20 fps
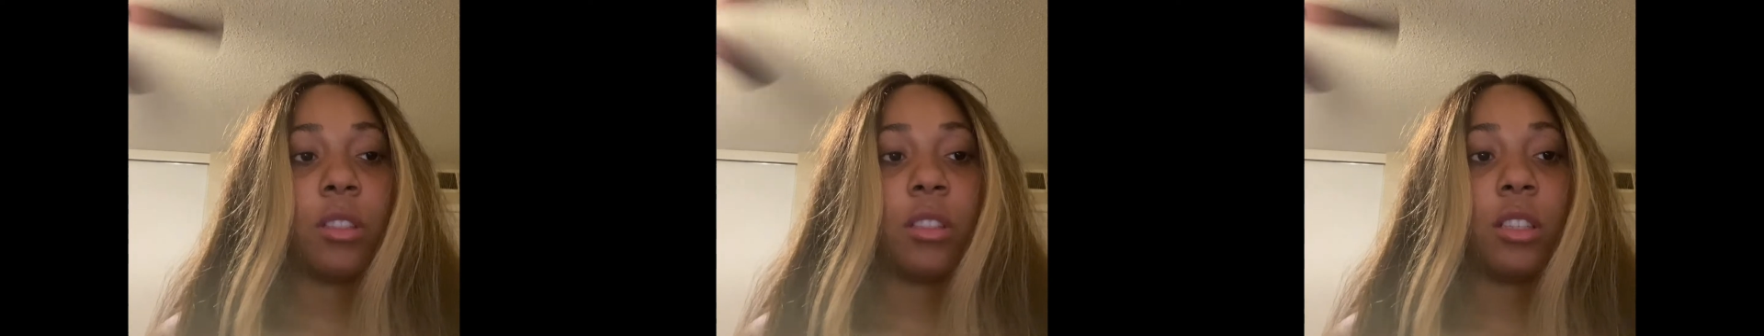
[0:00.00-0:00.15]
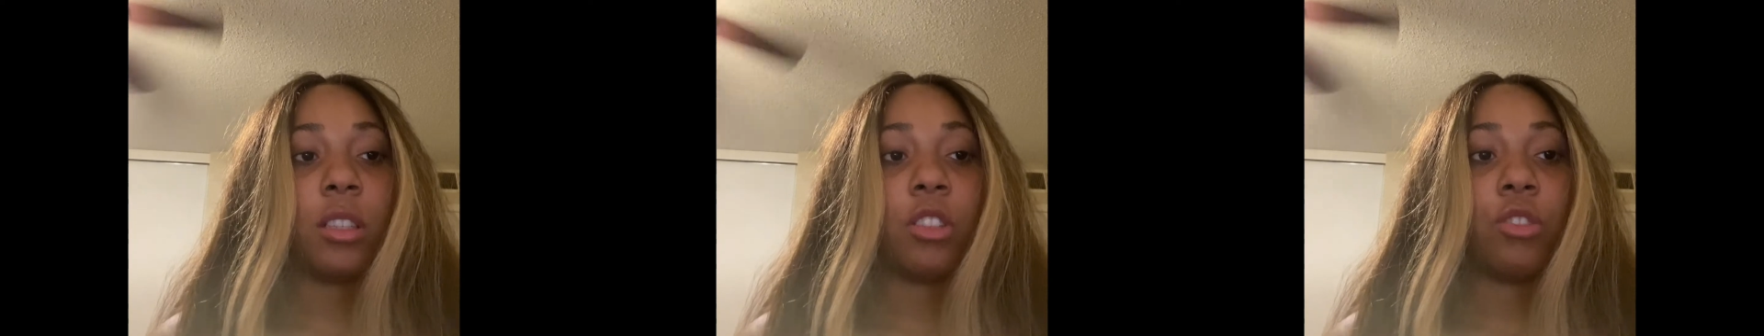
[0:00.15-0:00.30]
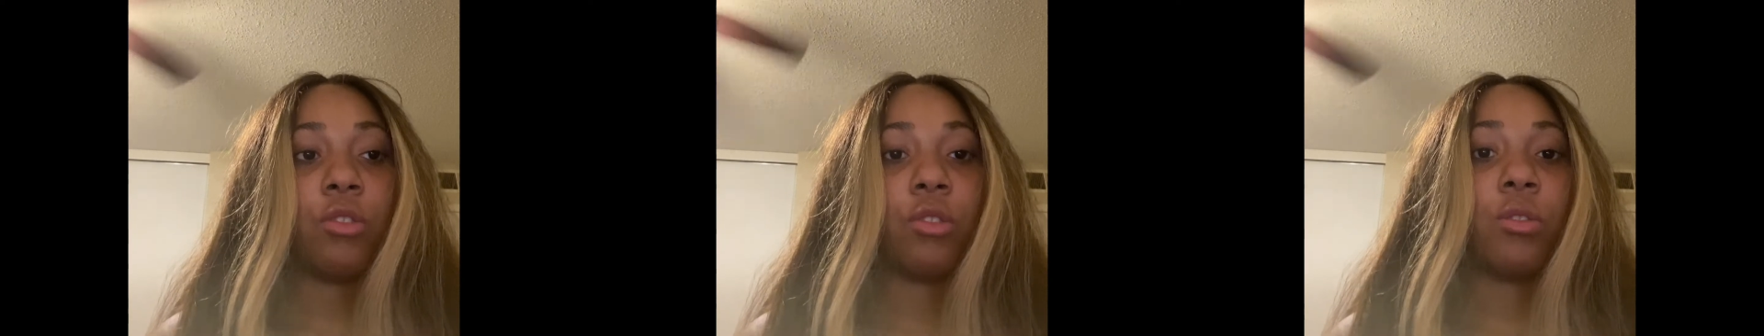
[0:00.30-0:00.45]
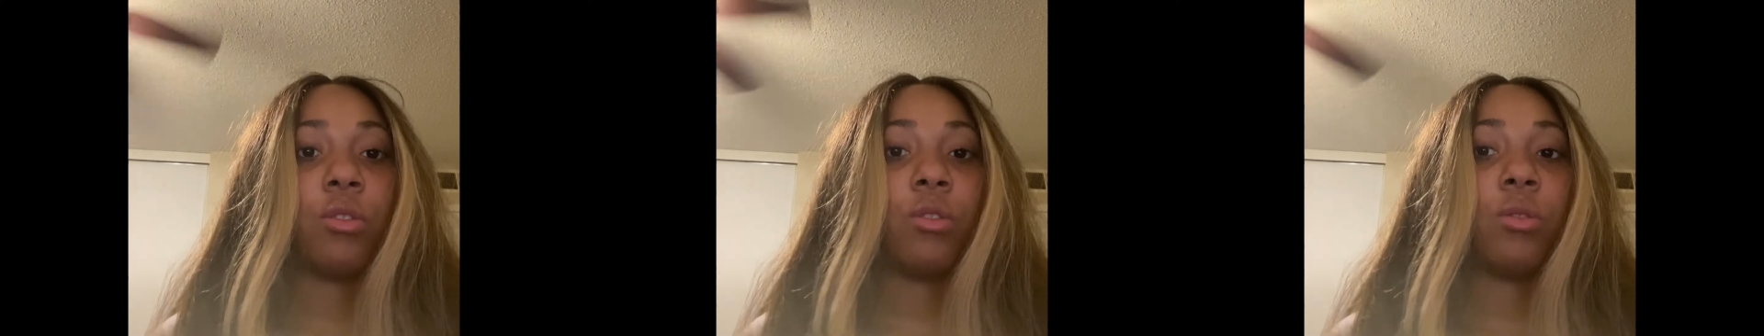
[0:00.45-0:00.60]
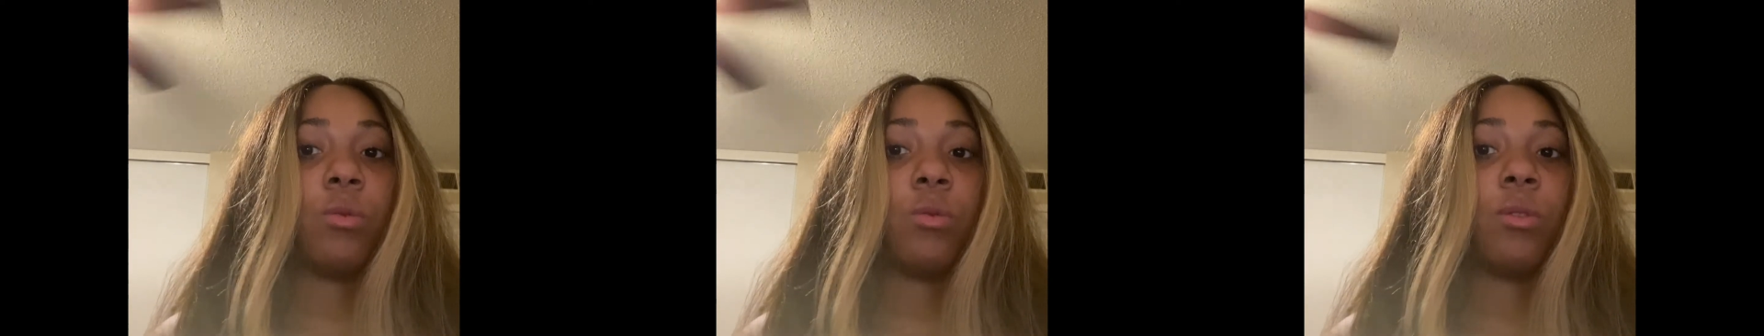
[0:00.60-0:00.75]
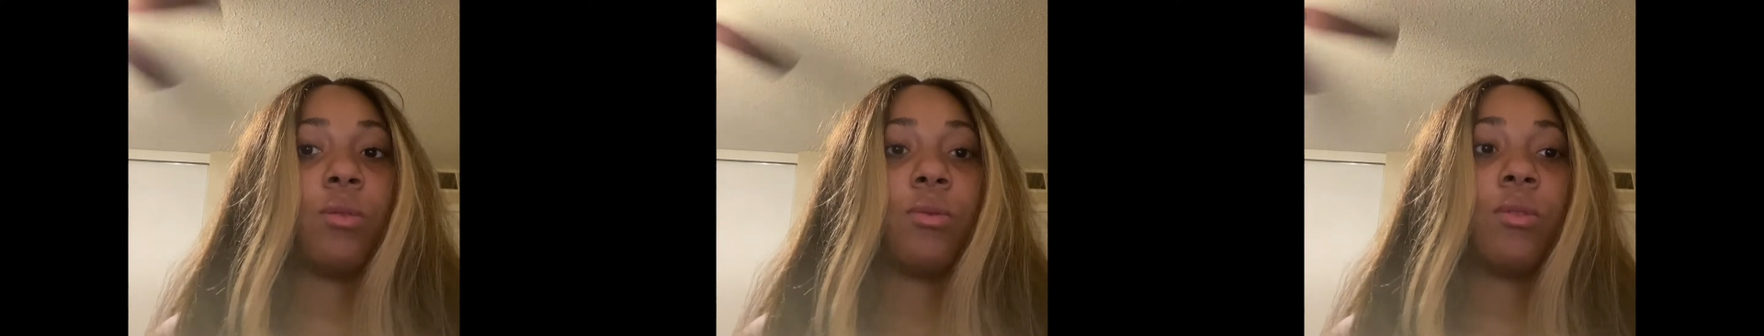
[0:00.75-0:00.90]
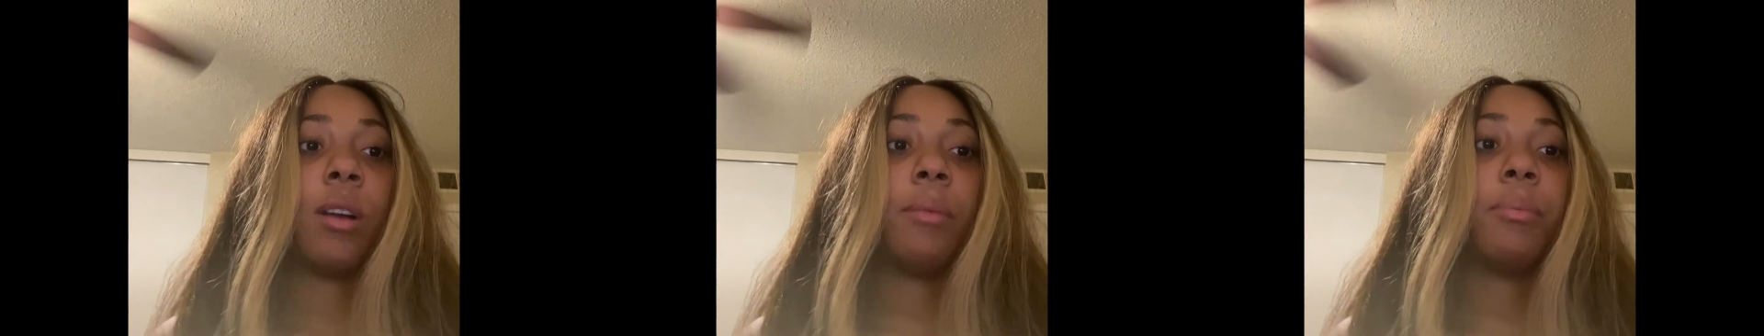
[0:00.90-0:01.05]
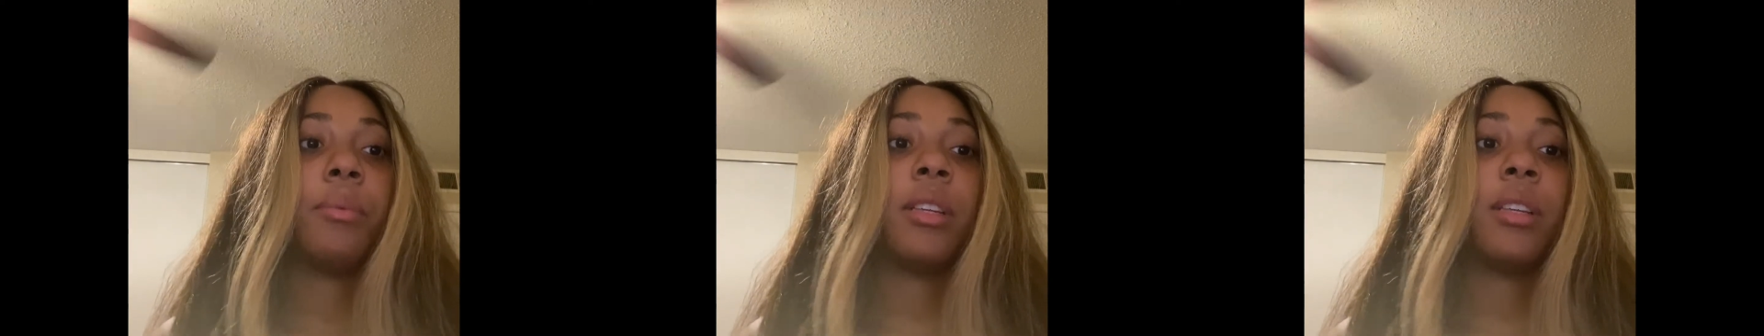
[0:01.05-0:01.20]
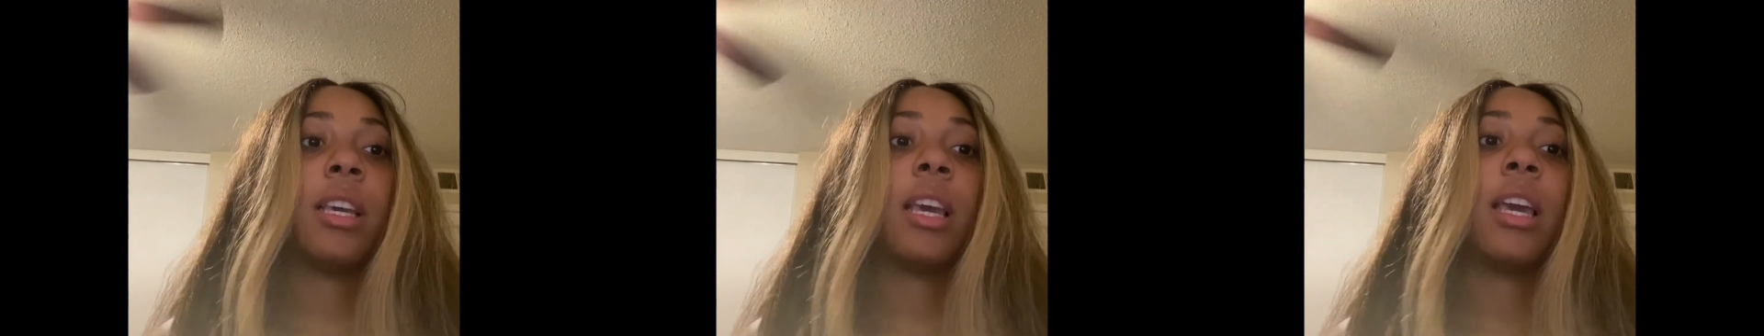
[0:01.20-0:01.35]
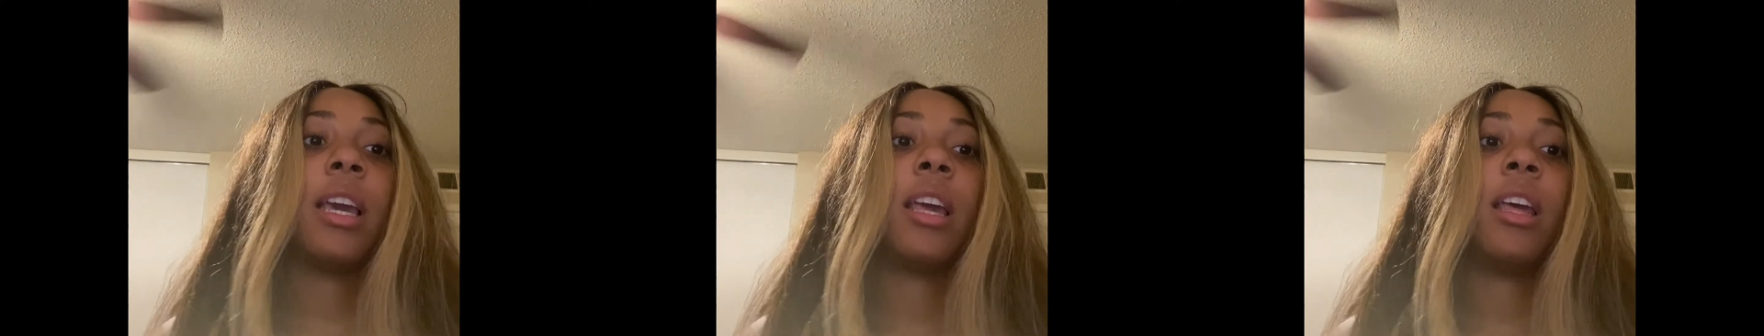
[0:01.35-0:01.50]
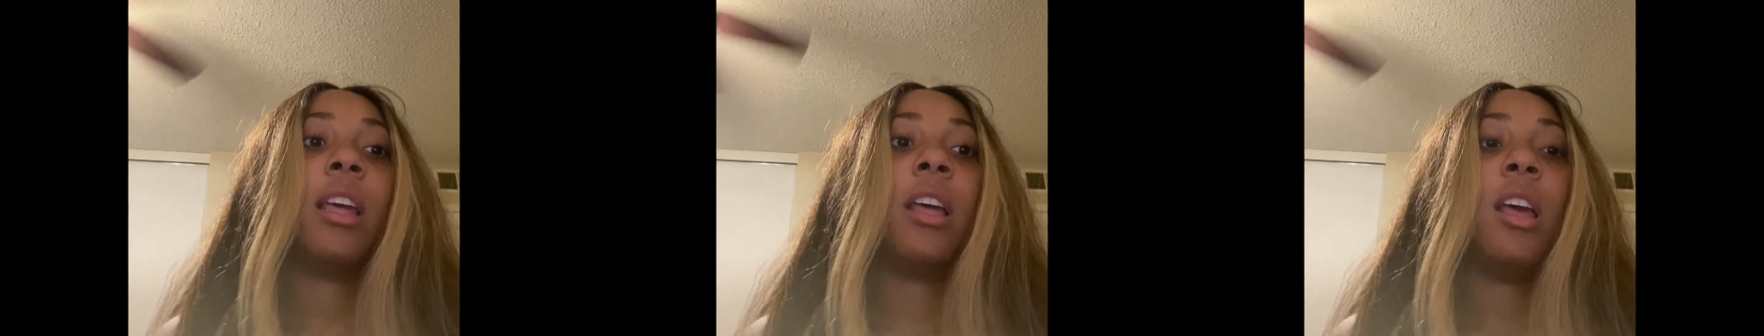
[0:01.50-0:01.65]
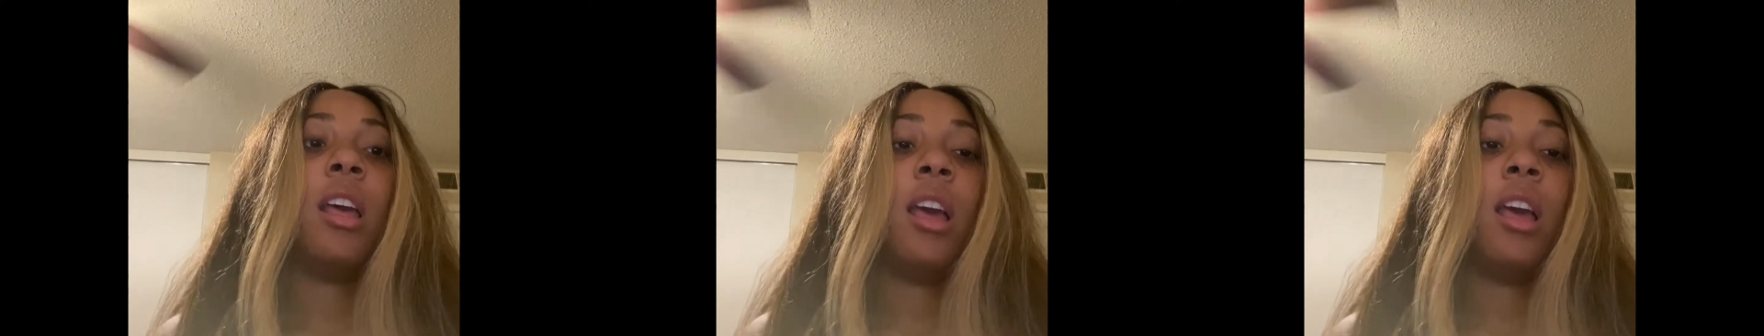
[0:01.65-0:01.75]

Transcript: centrioles will replicate